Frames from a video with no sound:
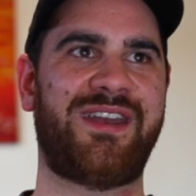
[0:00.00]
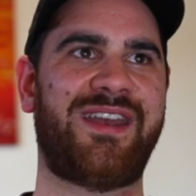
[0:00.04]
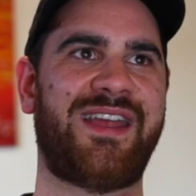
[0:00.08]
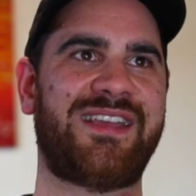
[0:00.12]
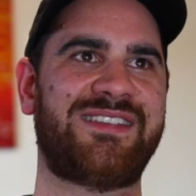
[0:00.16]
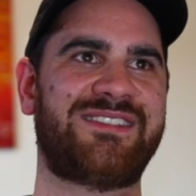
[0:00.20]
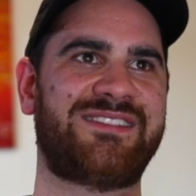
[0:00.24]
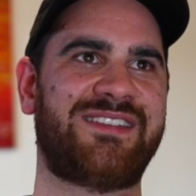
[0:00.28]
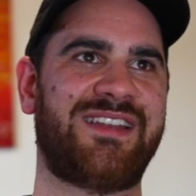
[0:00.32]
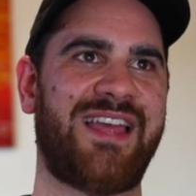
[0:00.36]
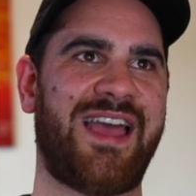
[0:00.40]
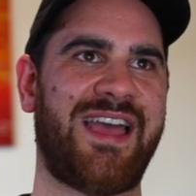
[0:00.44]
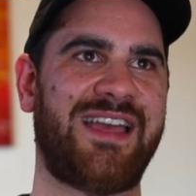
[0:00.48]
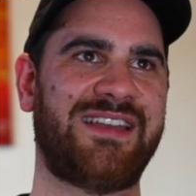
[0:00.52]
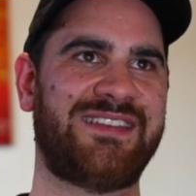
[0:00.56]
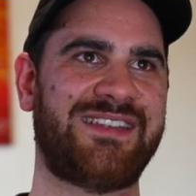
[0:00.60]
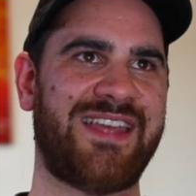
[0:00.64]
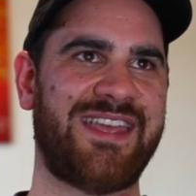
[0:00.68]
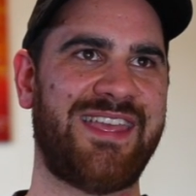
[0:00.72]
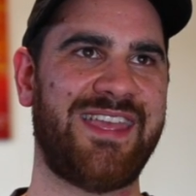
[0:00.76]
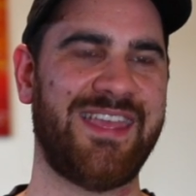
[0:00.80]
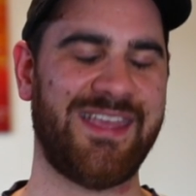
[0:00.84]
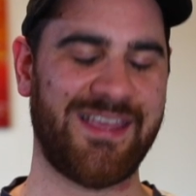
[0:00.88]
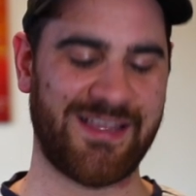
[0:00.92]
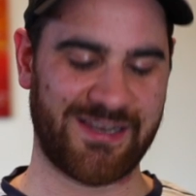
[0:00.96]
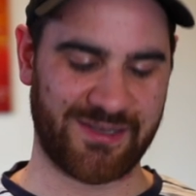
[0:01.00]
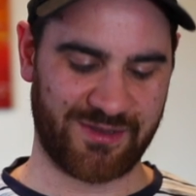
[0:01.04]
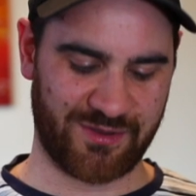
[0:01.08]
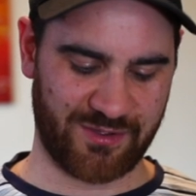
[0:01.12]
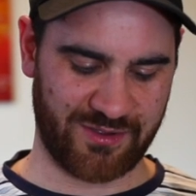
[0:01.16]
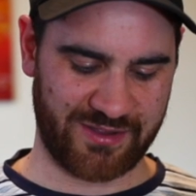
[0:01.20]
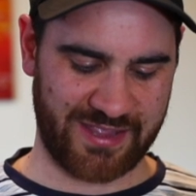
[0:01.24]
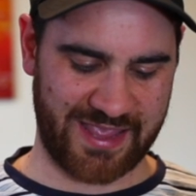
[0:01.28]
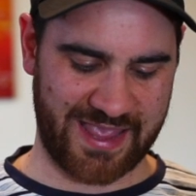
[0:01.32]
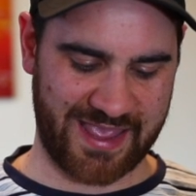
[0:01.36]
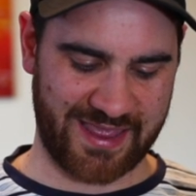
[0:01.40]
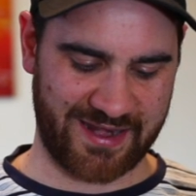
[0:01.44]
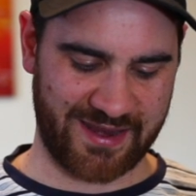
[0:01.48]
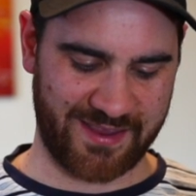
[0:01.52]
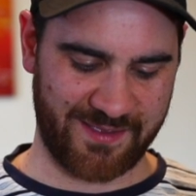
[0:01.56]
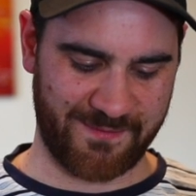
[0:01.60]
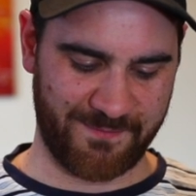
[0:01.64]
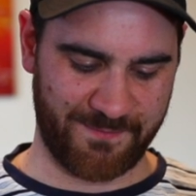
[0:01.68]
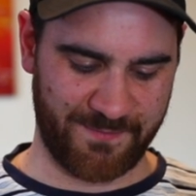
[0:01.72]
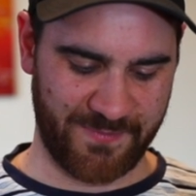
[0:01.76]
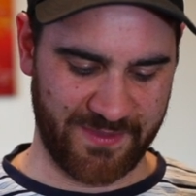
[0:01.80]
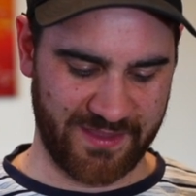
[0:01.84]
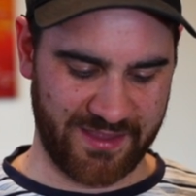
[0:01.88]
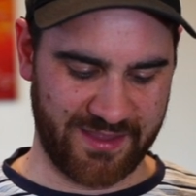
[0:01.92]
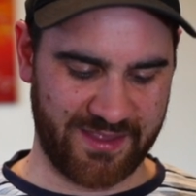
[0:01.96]
us taking a look at
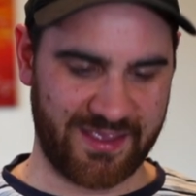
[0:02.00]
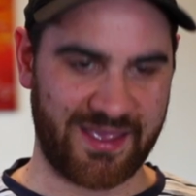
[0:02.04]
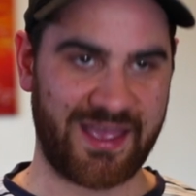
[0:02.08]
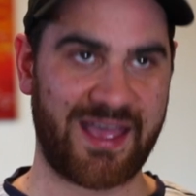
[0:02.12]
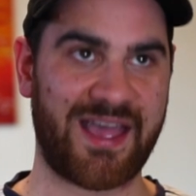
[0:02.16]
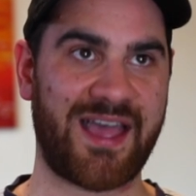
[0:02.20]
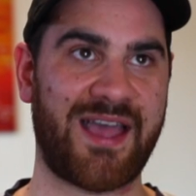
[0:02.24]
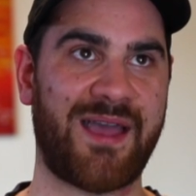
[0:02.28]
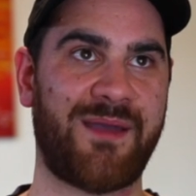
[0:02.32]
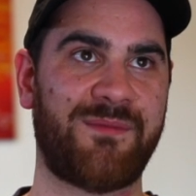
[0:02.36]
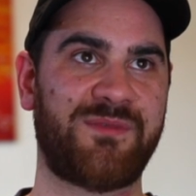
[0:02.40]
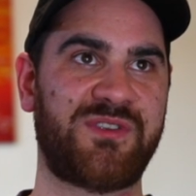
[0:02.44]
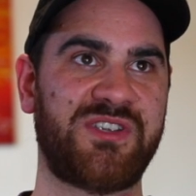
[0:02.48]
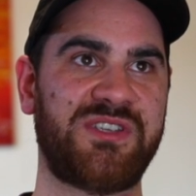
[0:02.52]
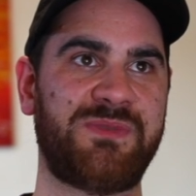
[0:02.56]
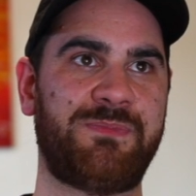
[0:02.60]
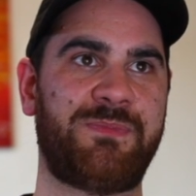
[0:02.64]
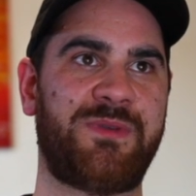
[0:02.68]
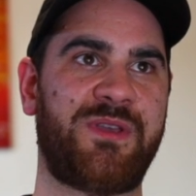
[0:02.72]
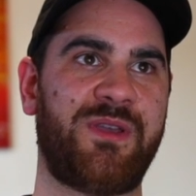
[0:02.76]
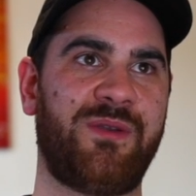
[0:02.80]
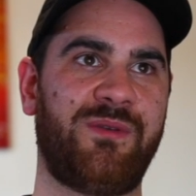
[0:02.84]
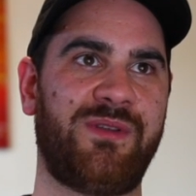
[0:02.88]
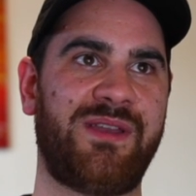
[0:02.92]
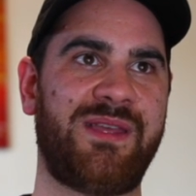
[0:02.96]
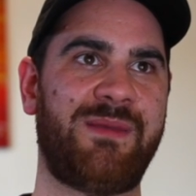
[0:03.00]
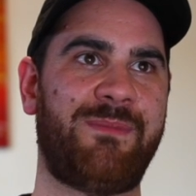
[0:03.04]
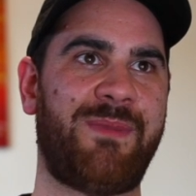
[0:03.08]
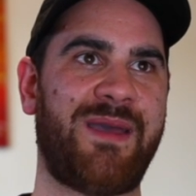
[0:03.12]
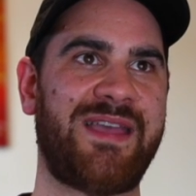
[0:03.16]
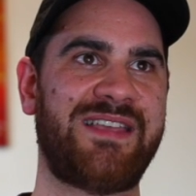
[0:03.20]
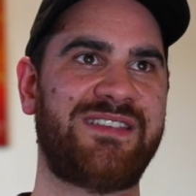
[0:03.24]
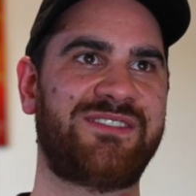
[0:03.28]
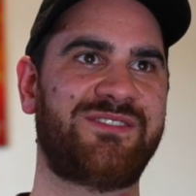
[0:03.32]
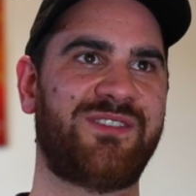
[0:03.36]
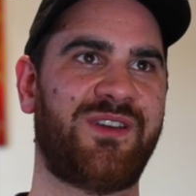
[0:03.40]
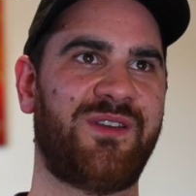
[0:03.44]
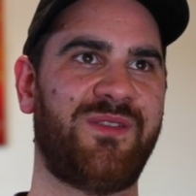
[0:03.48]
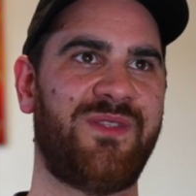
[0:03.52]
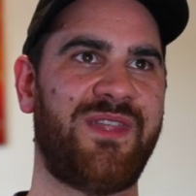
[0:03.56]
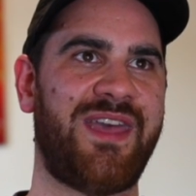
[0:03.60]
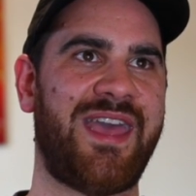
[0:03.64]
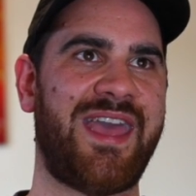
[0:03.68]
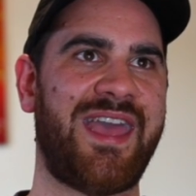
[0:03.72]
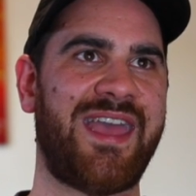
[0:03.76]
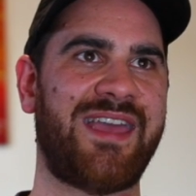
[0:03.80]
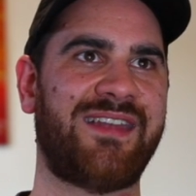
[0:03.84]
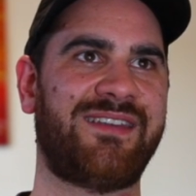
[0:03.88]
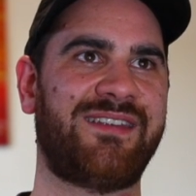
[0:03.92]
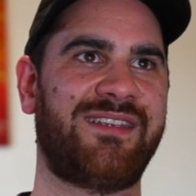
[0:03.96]
him just purely based on
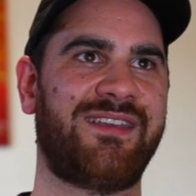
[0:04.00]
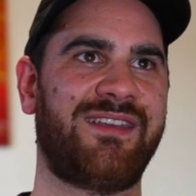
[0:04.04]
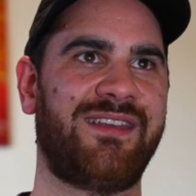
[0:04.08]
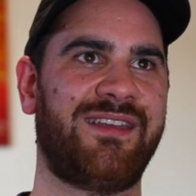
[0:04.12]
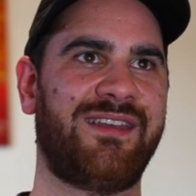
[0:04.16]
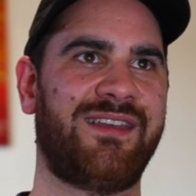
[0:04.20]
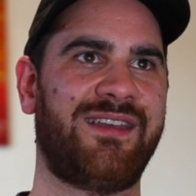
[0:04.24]
that.